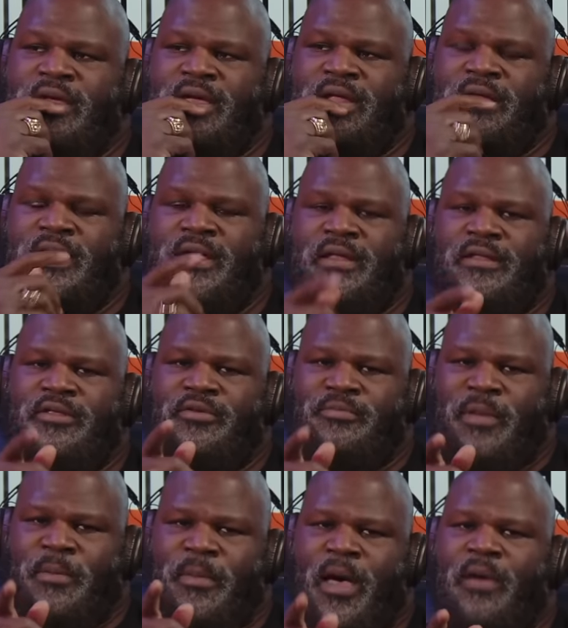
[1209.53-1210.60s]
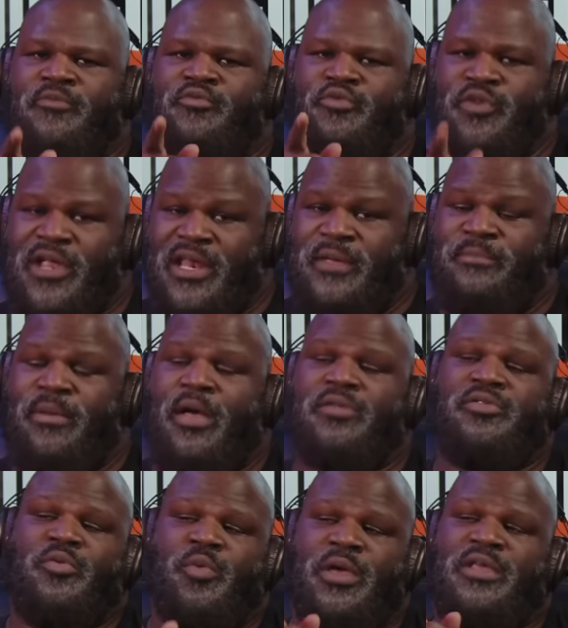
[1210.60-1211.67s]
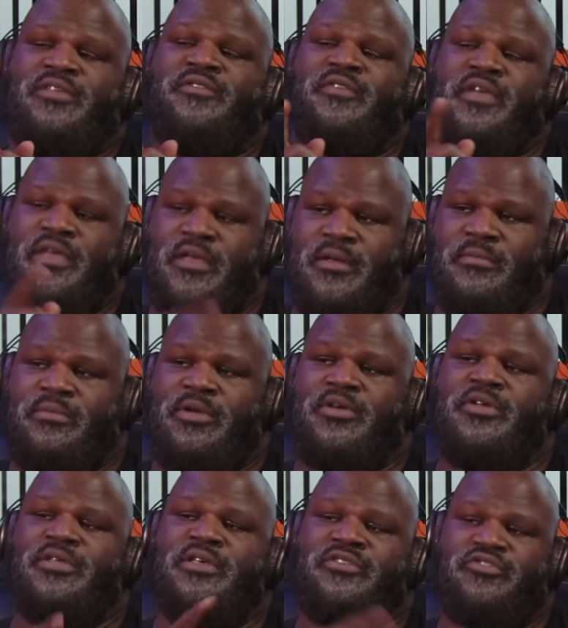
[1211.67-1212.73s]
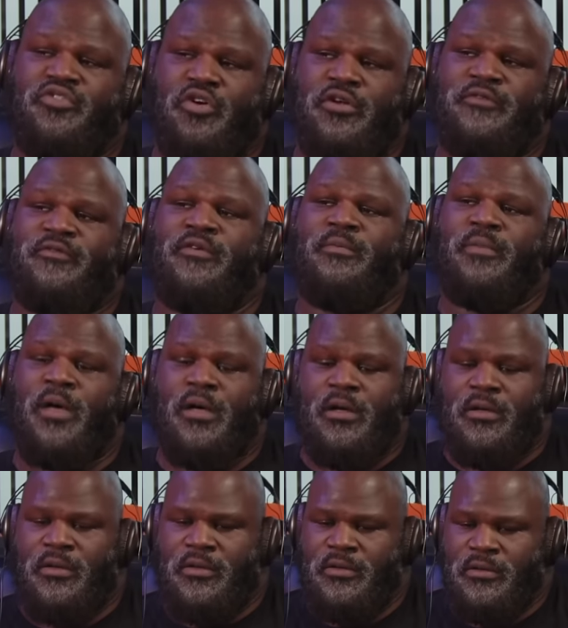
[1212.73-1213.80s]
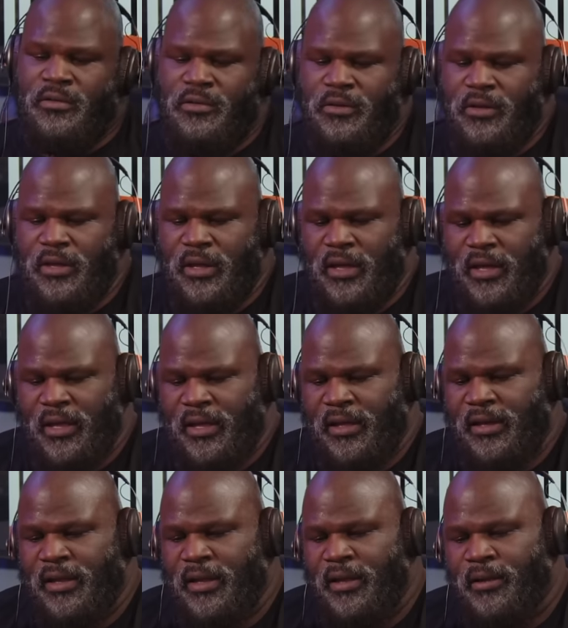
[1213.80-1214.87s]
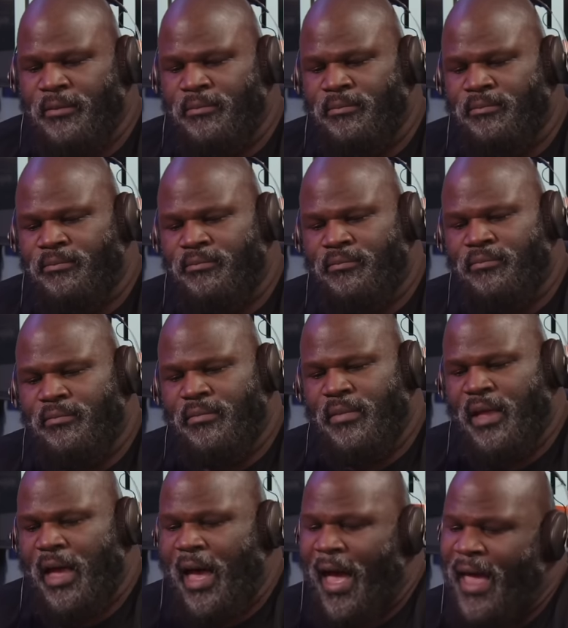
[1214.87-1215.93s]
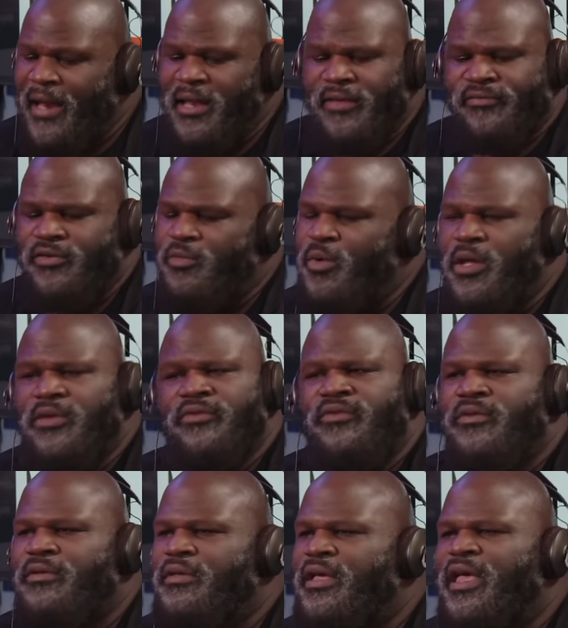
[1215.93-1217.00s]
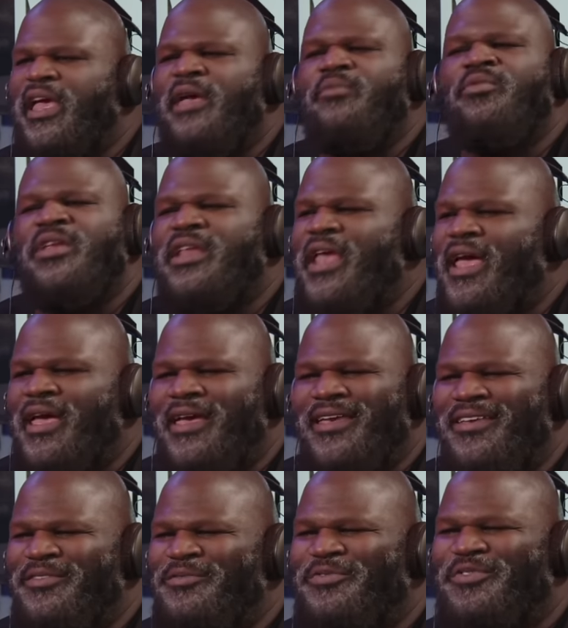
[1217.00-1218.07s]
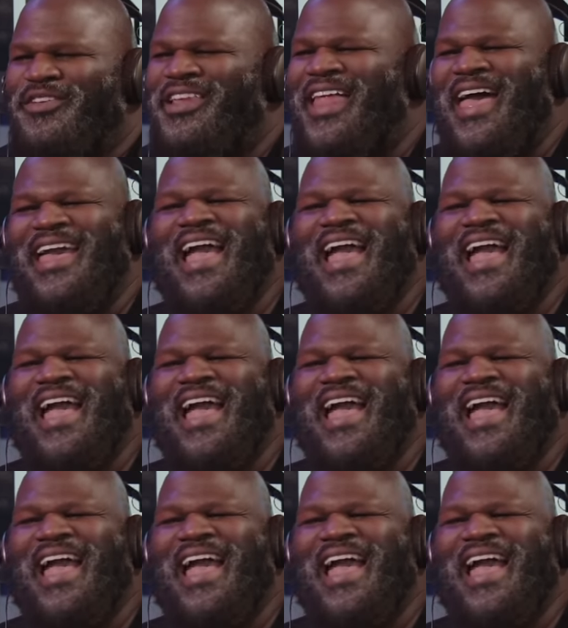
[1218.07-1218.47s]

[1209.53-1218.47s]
And my mom really bought the weights for him because he started football. And I lifted weights every day for like